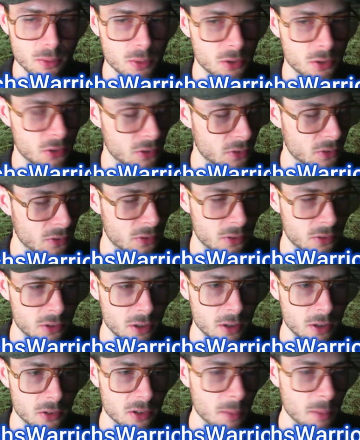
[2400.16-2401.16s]
which is
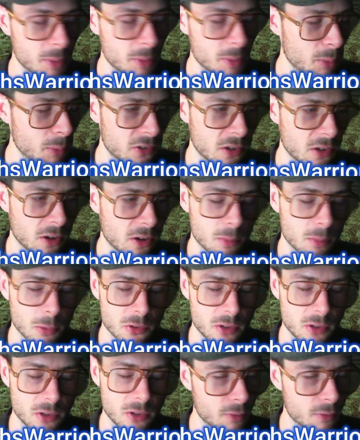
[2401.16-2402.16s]
something we start
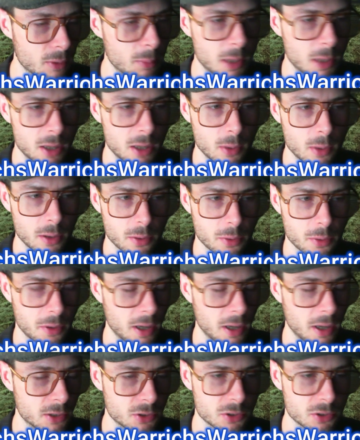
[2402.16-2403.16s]
almost everybody with,
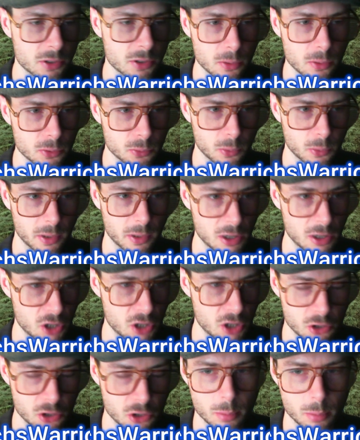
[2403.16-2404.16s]
not just those with
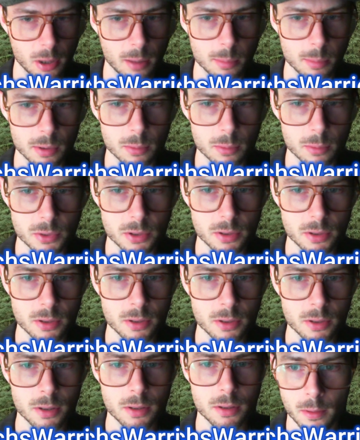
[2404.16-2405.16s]
digestion problems.
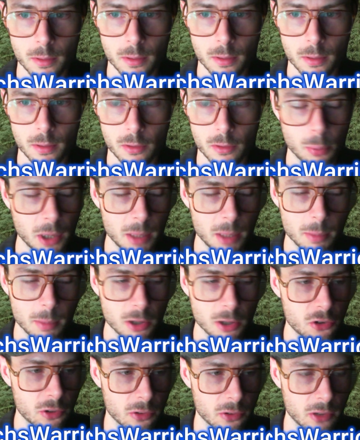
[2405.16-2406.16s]
It's pretty
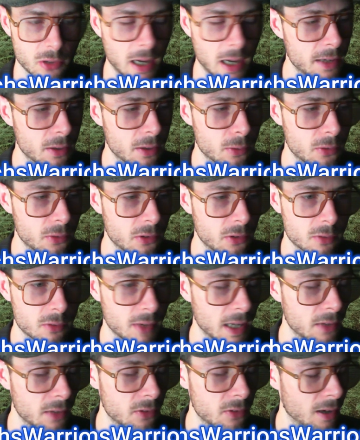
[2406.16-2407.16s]
much just high doses of
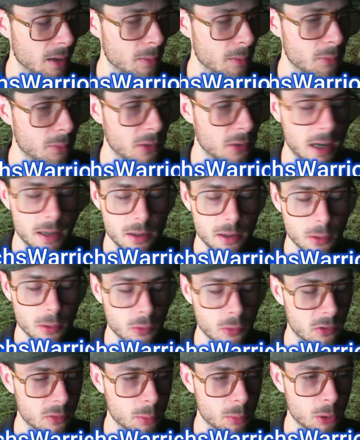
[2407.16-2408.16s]
enzymes, high
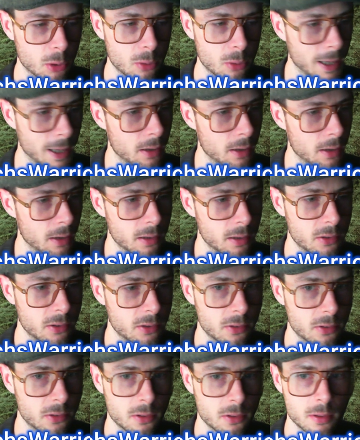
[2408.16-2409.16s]
doses of
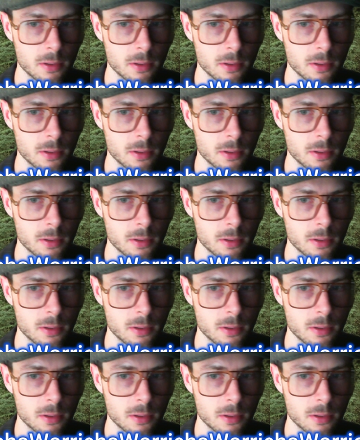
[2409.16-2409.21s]
probiotics,